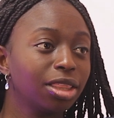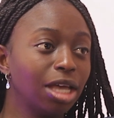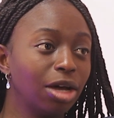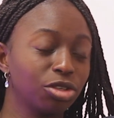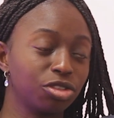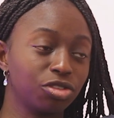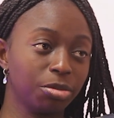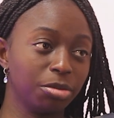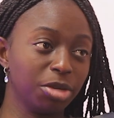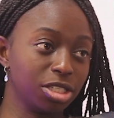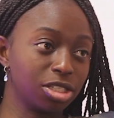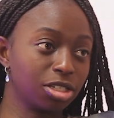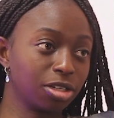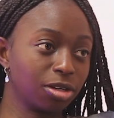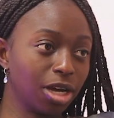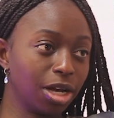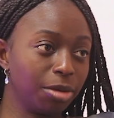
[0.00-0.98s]
That was from
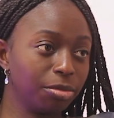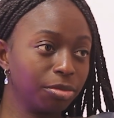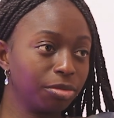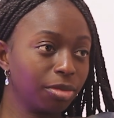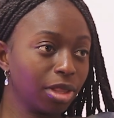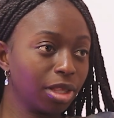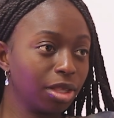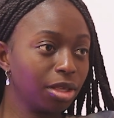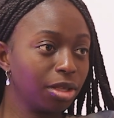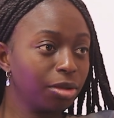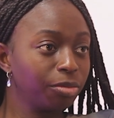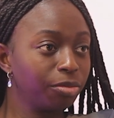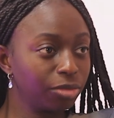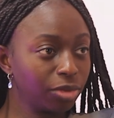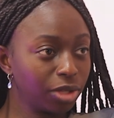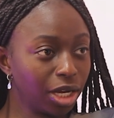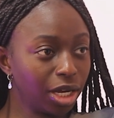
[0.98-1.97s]
Instagram.
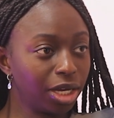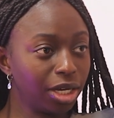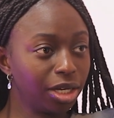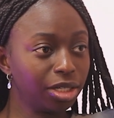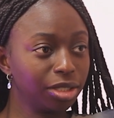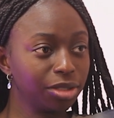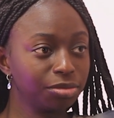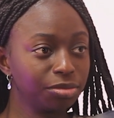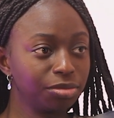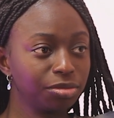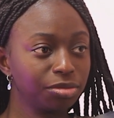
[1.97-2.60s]
Beautiful. Yeah.